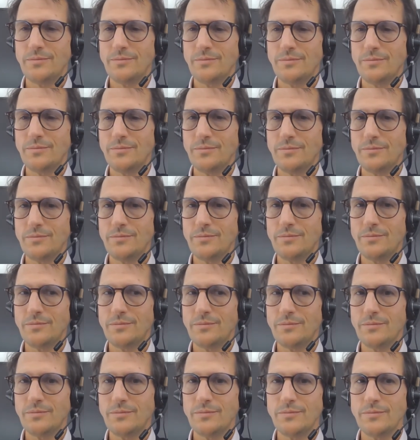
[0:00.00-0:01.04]

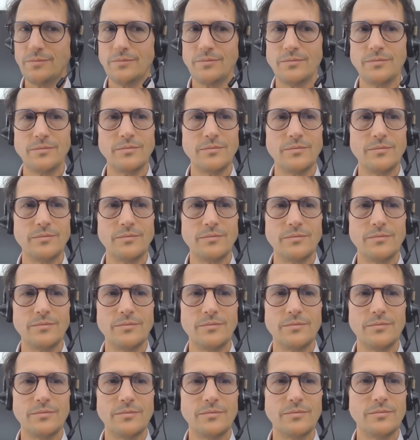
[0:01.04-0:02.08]

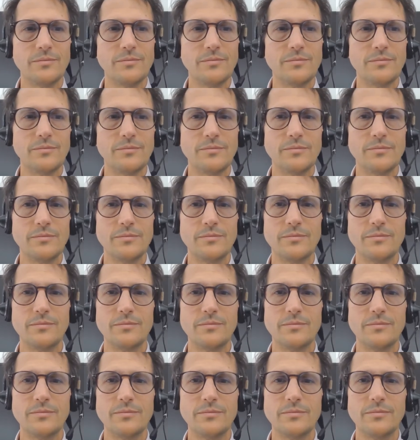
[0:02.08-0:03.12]

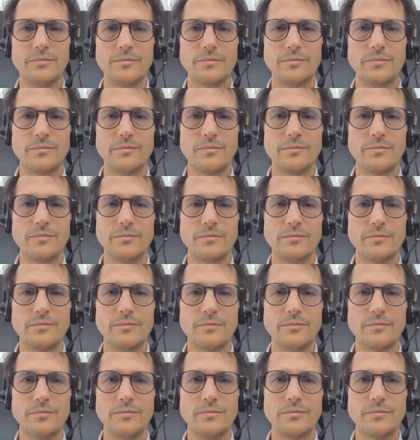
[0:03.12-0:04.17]

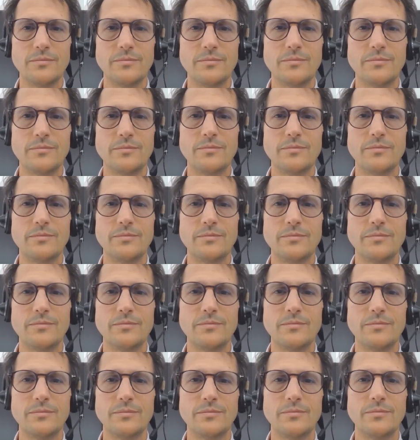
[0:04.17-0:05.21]

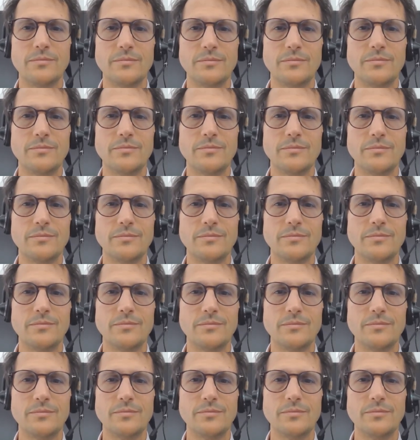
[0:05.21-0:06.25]

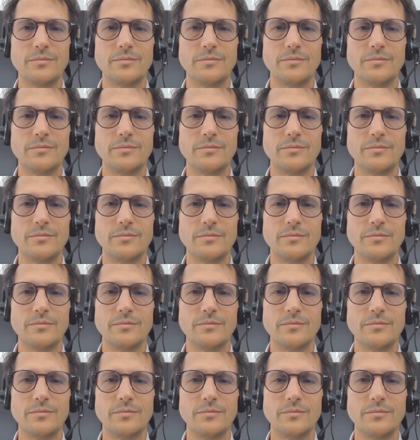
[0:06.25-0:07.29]

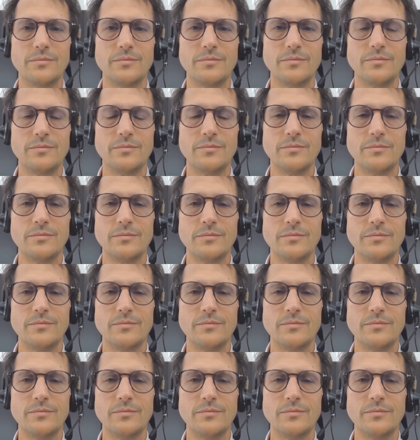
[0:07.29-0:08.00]
(silent)